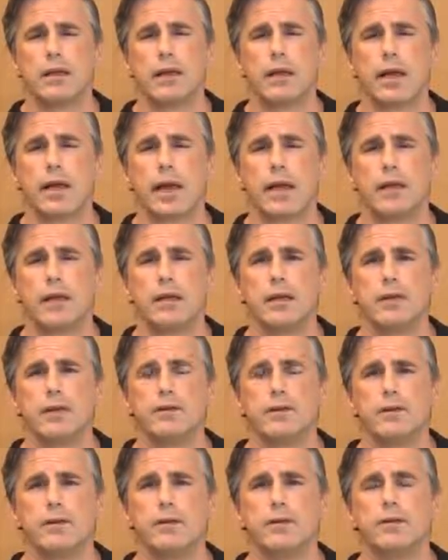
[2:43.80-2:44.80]
They hadn't
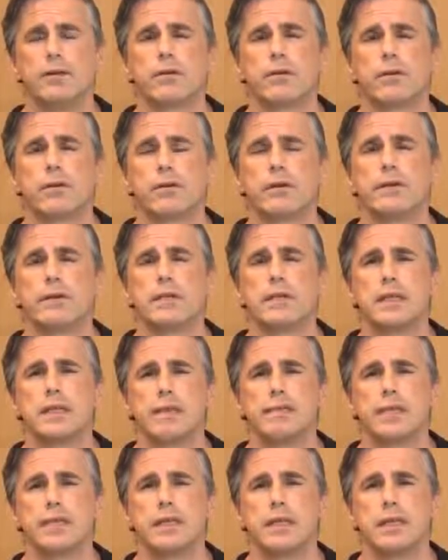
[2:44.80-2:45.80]
interviewed a total of
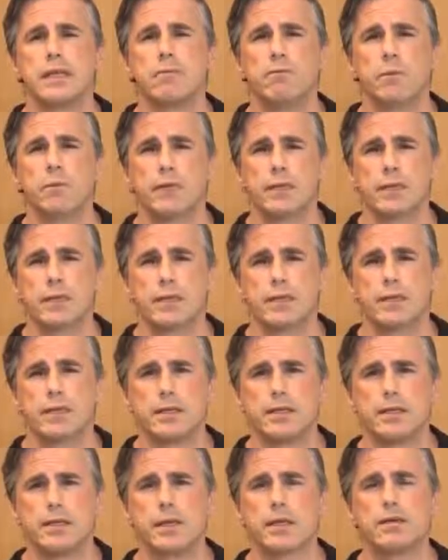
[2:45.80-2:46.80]
17
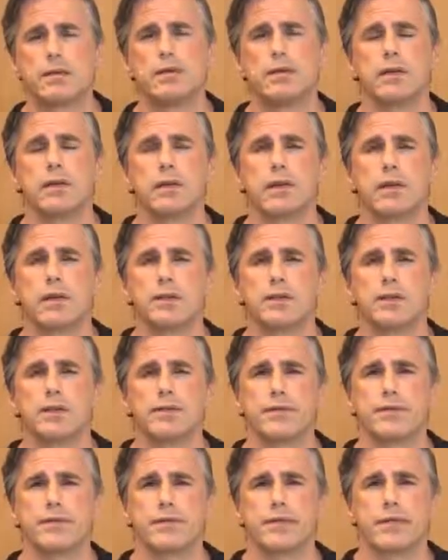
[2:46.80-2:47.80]
witnesses, including her
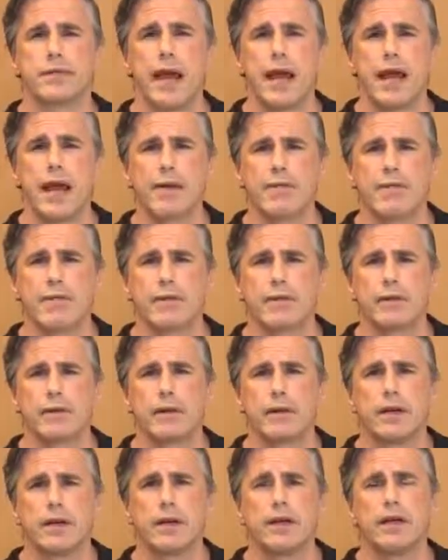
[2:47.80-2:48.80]
chief of staff,
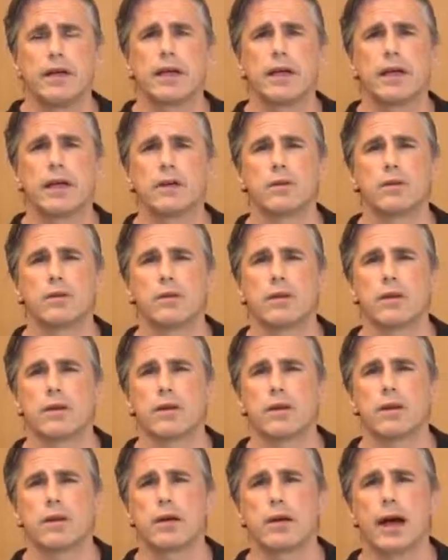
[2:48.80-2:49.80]
including
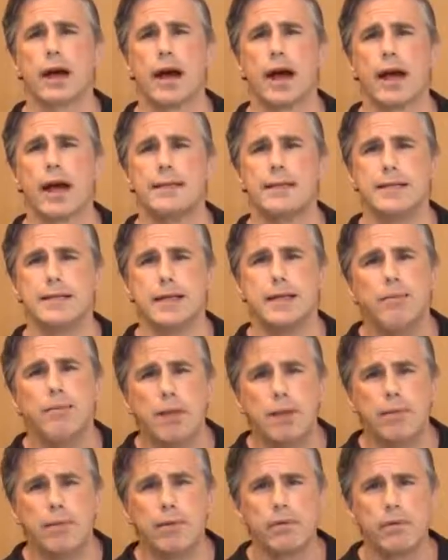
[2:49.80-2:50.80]
her IT
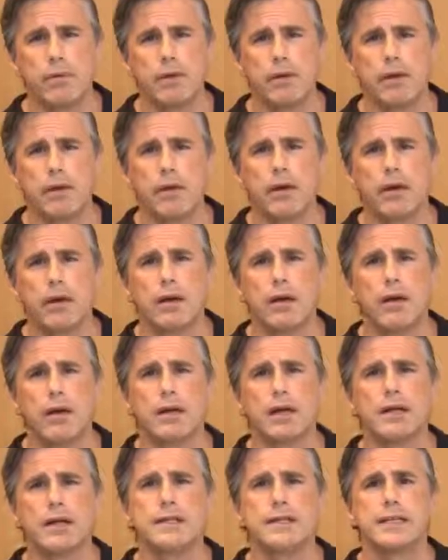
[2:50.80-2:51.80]
people,
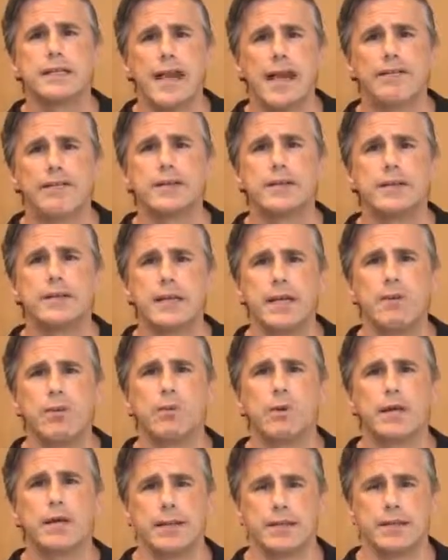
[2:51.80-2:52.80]
17
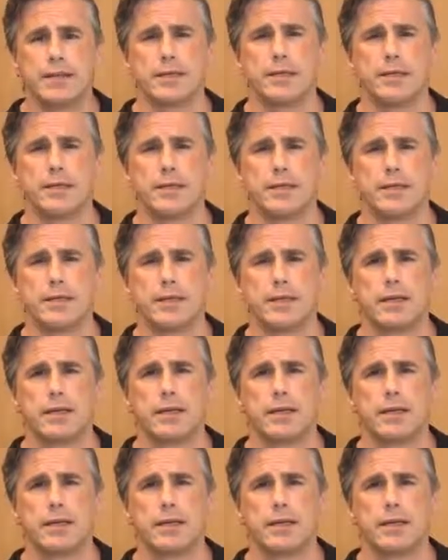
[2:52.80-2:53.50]
witnesses.